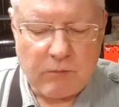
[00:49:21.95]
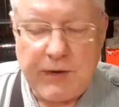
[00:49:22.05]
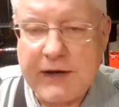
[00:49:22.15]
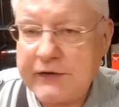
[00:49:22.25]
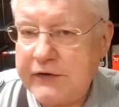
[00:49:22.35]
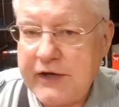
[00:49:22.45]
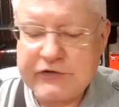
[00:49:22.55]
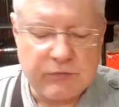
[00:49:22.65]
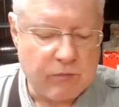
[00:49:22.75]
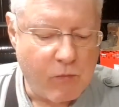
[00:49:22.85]
Back in the
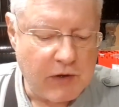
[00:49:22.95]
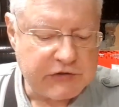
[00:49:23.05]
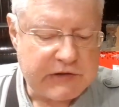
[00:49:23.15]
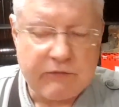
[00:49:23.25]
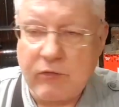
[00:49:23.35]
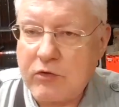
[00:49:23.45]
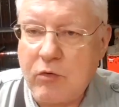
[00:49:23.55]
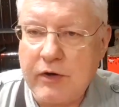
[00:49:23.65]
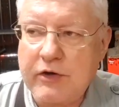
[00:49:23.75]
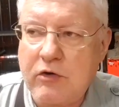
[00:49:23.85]
days when I used to have a
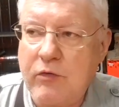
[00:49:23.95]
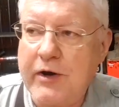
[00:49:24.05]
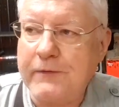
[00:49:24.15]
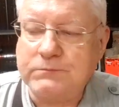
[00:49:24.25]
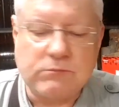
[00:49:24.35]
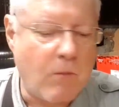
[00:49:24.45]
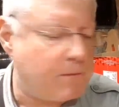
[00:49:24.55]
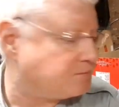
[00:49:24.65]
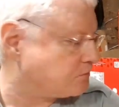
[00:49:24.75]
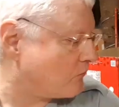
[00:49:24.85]
recording career,
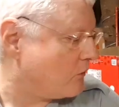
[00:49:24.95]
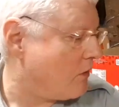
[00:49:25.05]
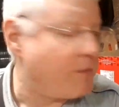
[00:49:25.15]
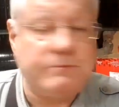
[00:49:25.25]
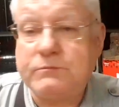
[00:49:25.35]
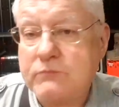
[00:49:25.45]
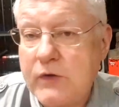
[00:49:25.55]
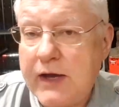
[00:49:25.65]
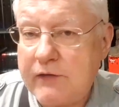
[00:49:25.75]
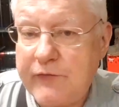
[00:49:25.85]
I
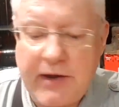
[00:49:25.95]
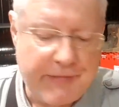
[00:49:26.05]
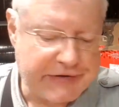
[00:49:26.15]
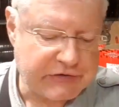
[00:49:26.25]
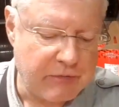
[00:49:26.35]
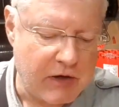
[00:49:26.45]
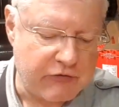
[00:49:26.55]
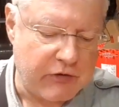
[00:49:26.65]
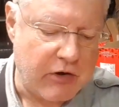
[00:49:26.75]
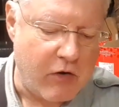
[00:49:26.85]
had a fan base in
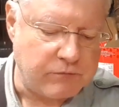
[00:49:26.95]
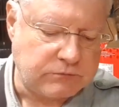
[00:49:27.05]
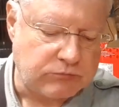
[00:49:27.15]
Montreal.